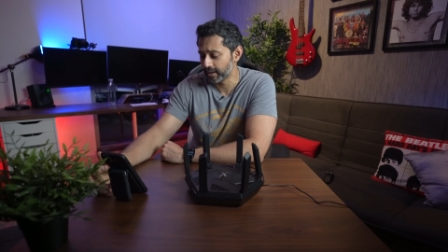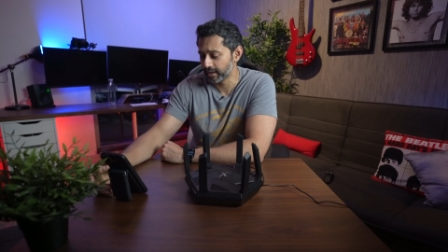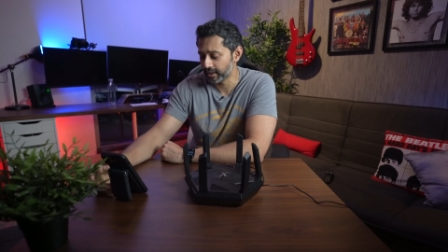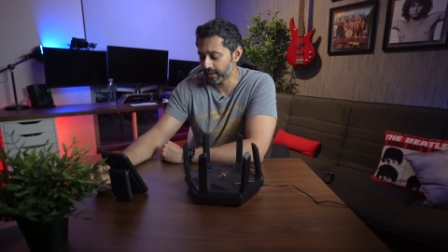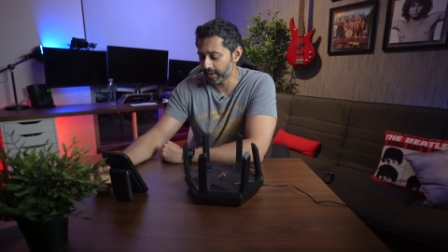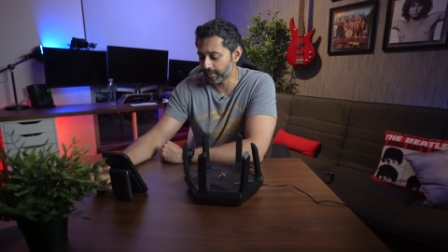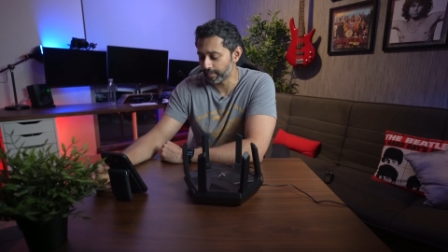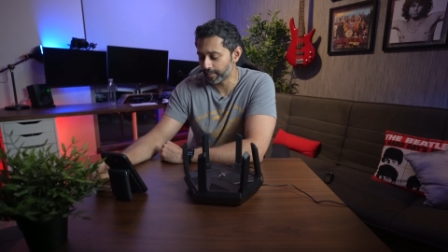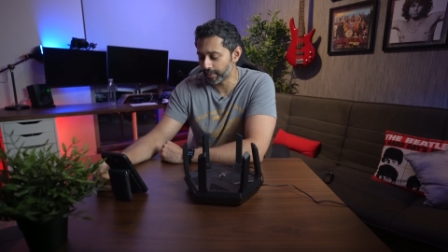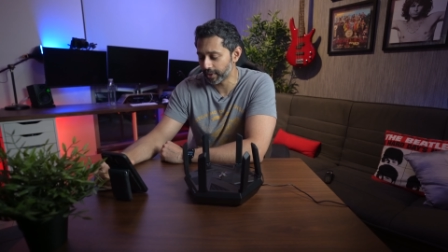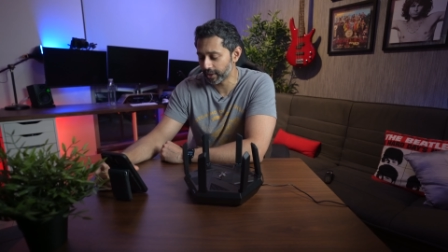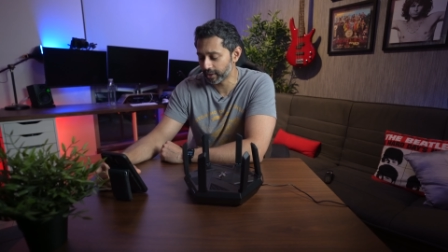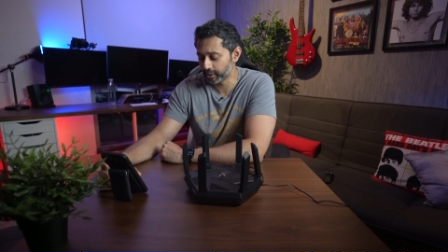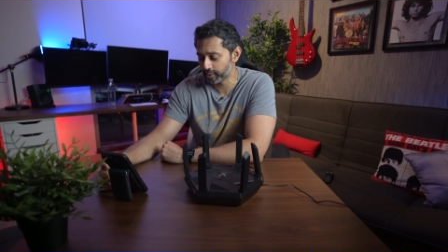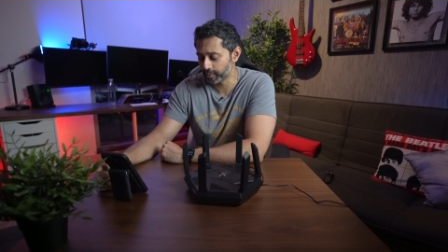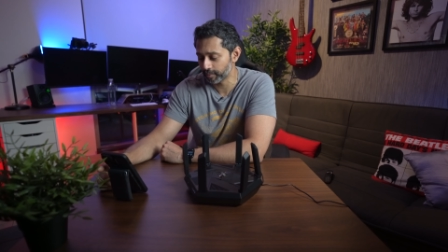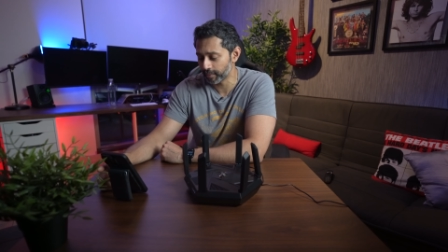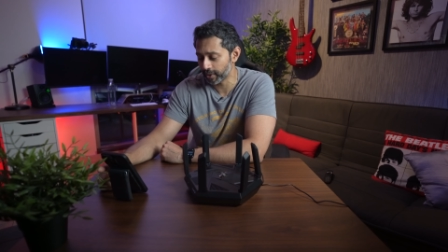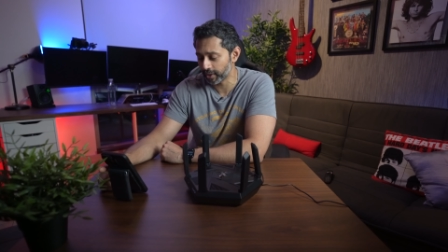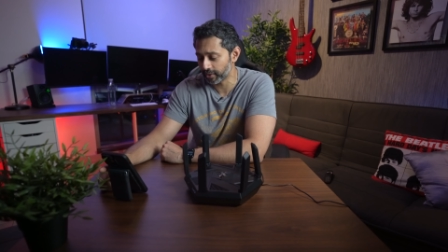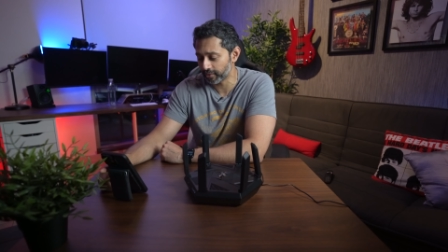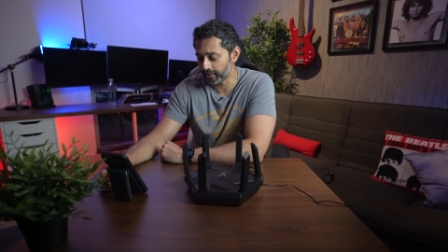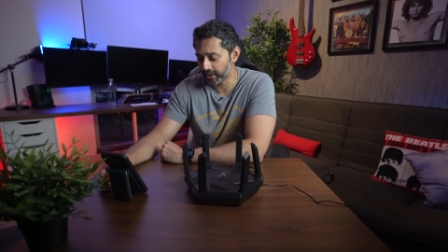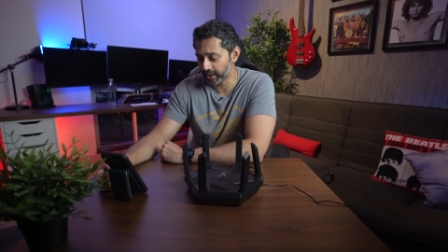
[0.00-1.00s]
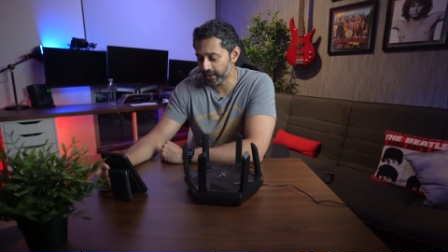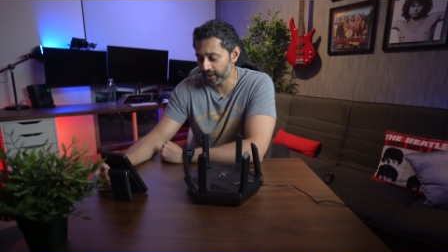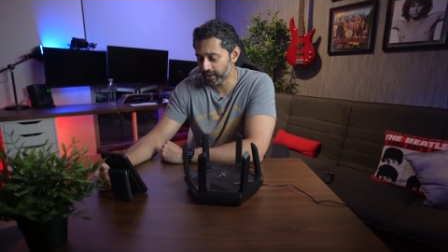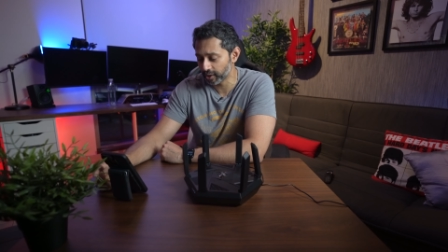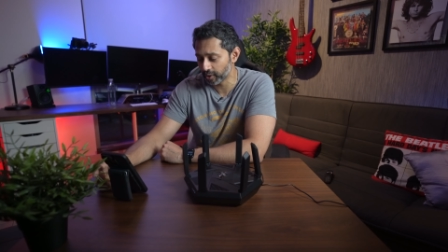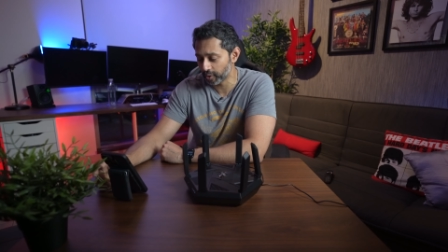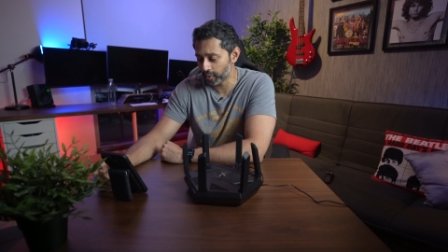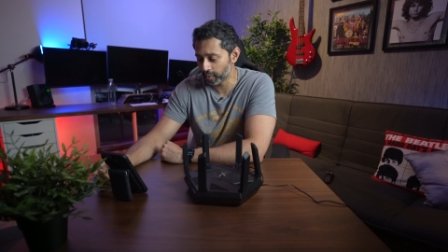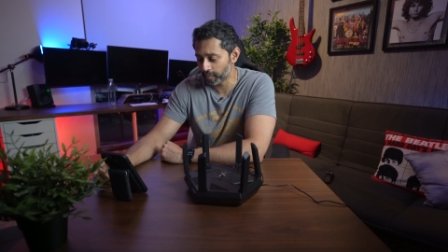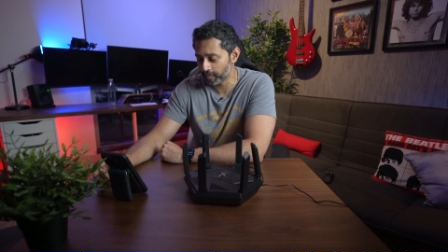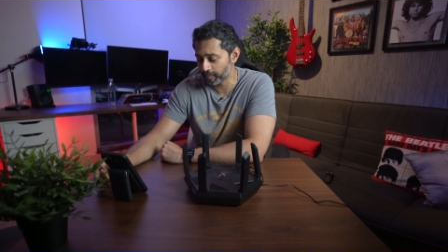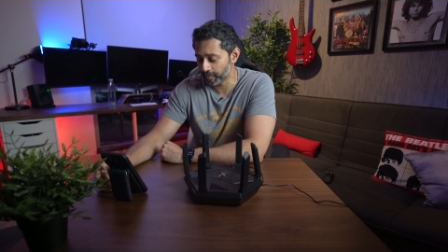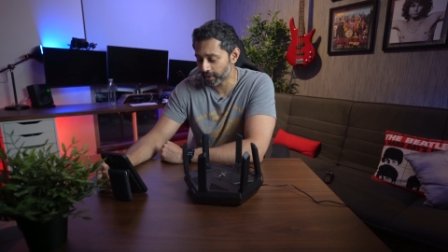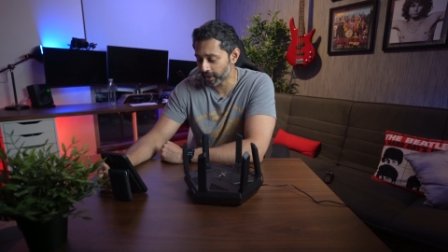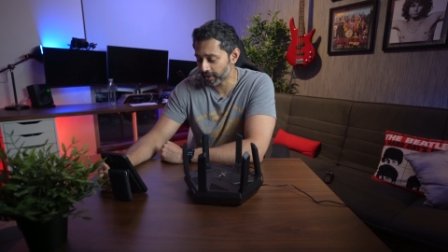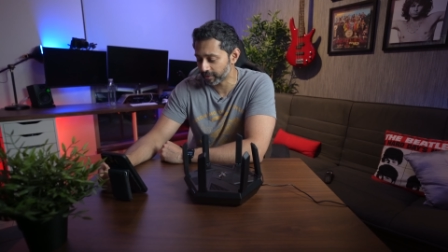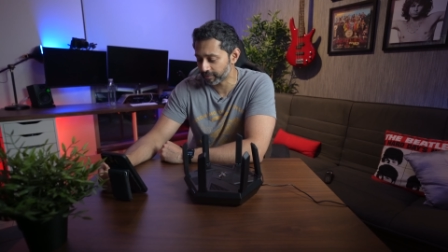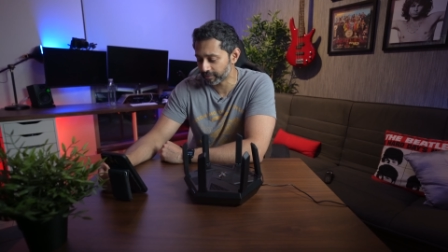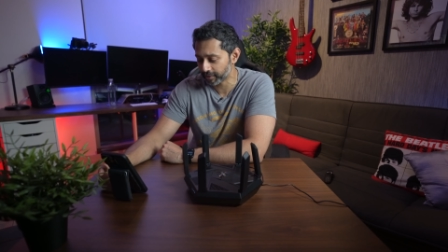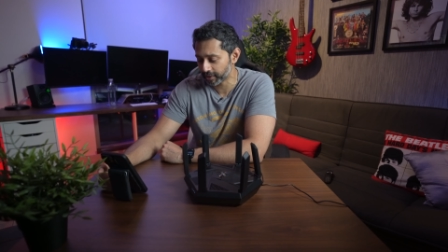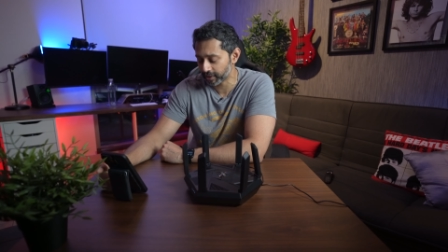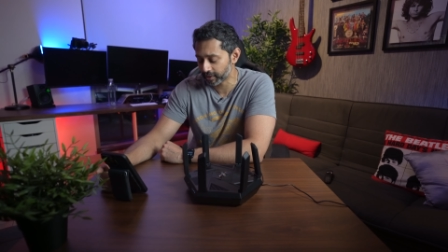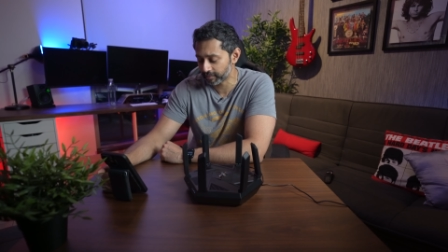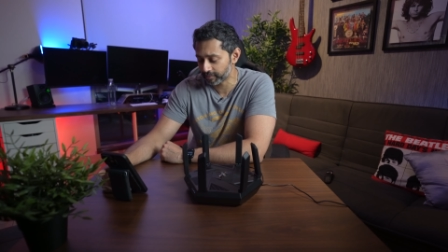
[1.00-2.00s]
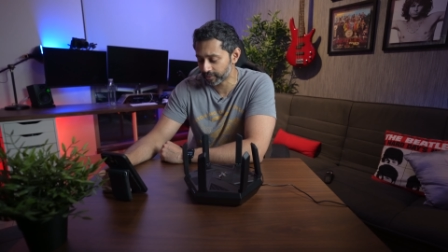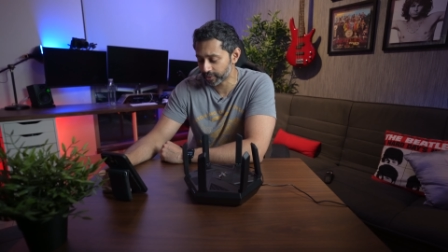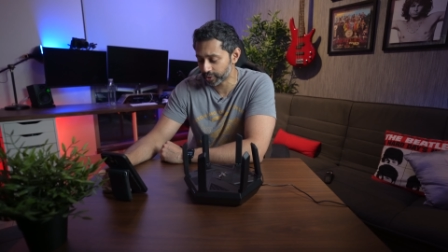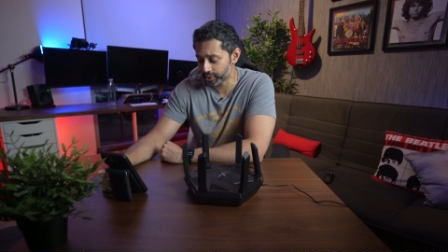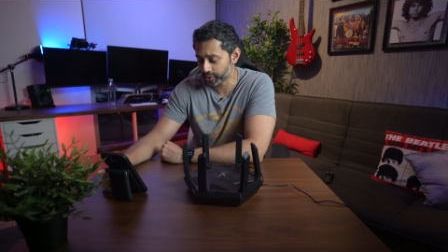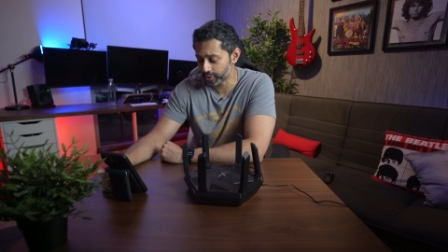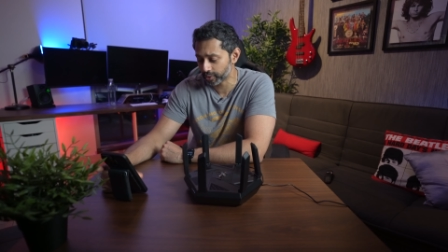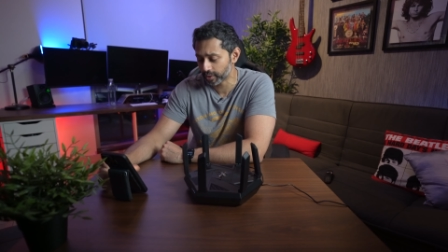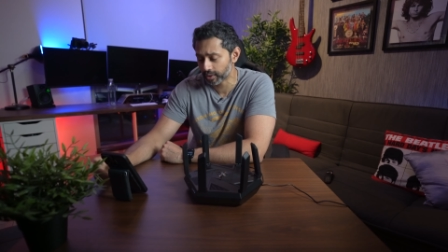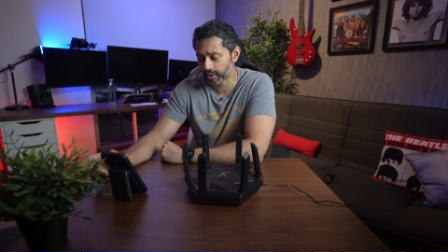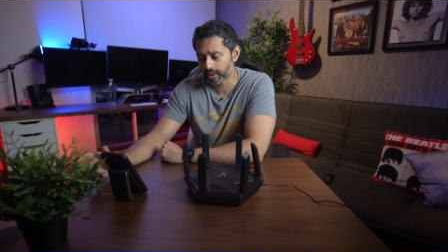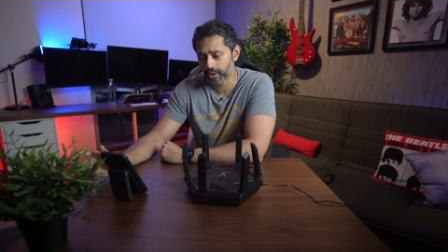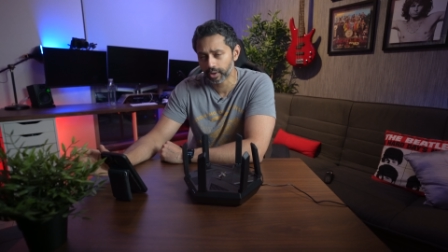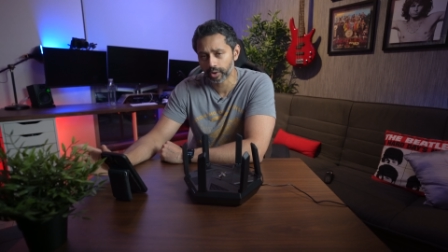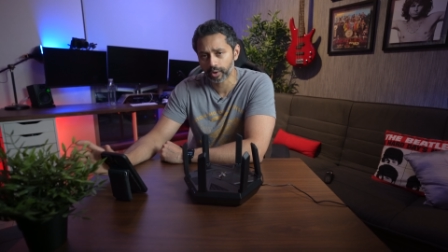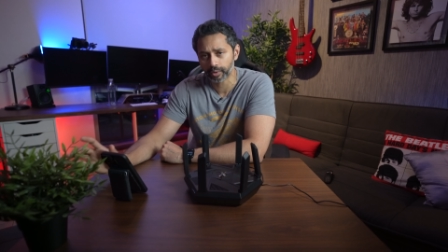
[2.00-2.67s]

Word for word: compared to my regular home Wi-Fi for sure.